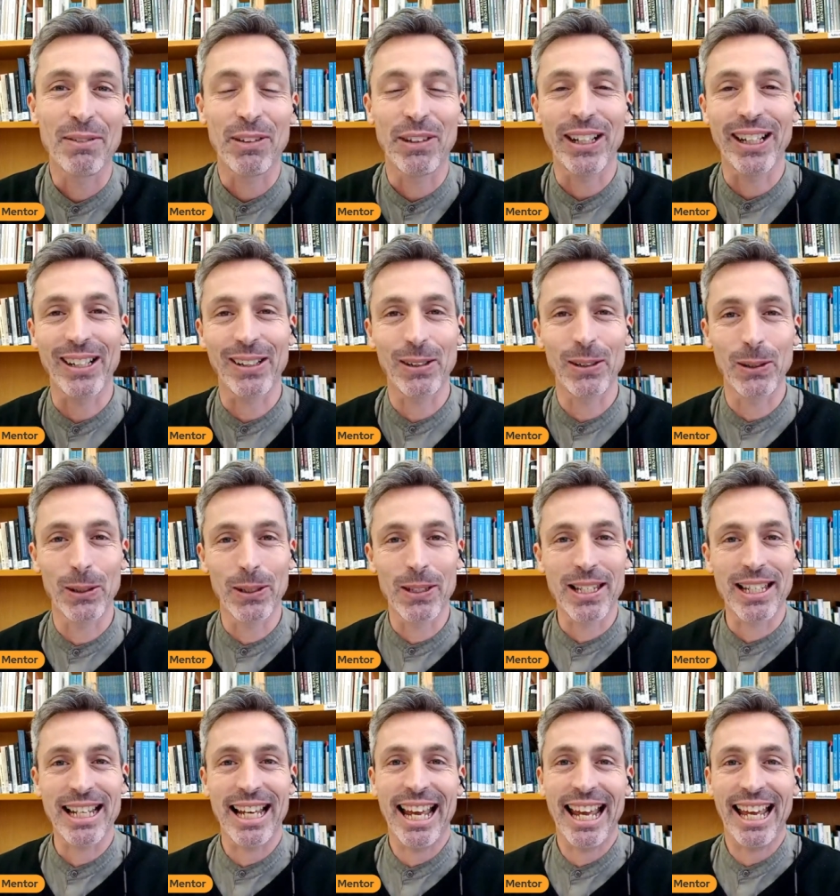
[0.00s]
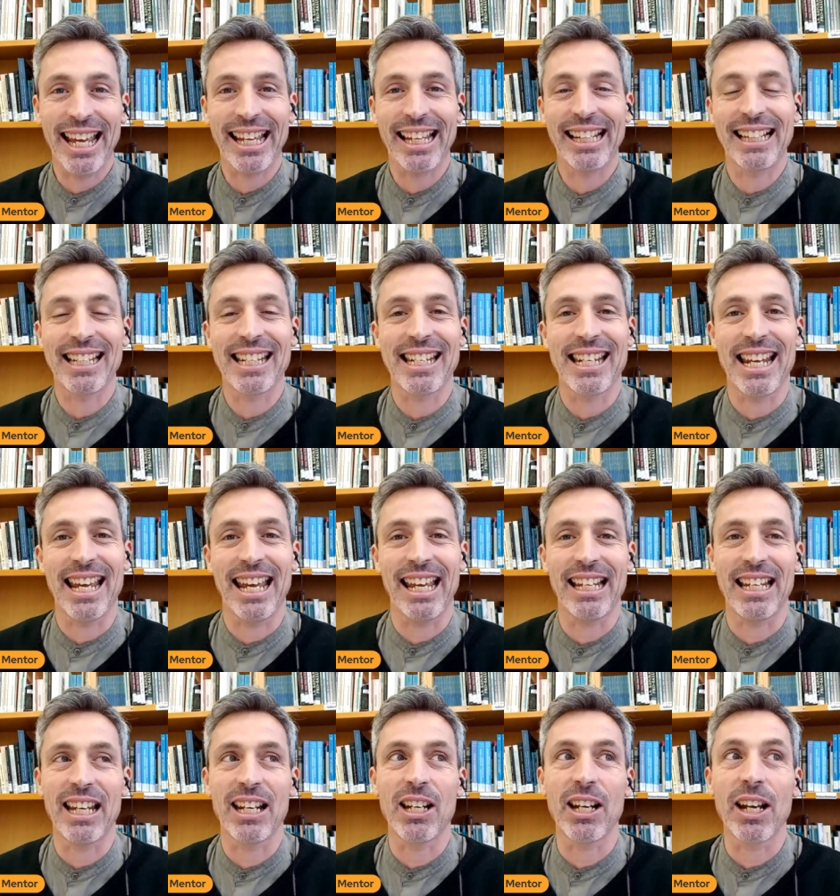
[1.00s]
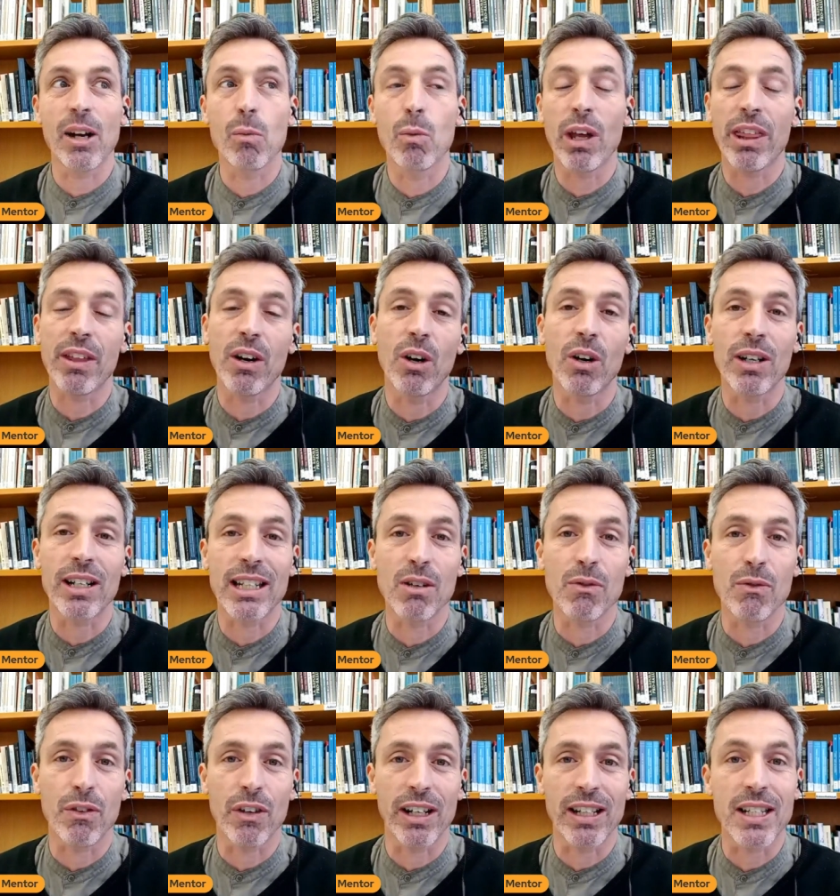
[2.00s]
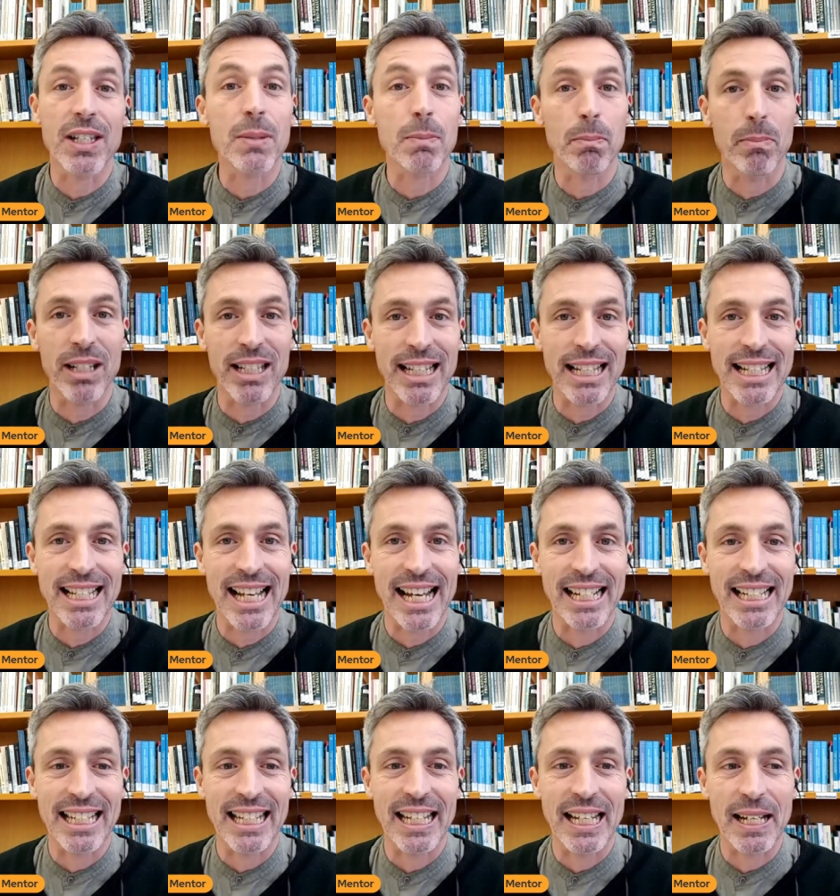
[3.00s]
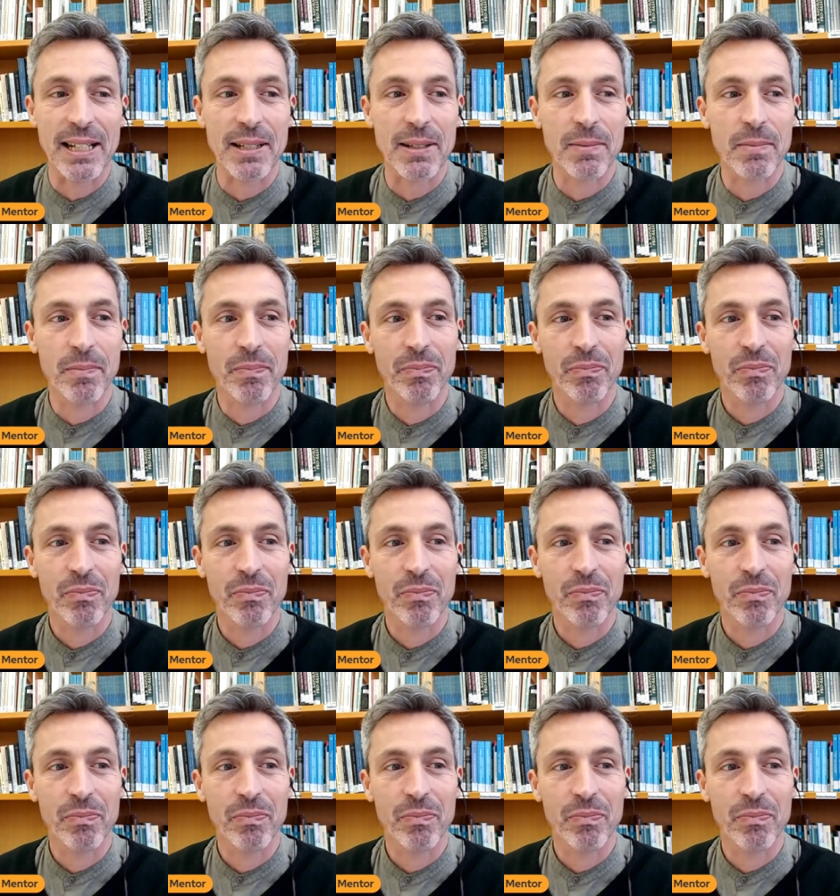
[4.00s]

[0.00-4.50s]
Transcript: different goals and, and it, with our different business ideas.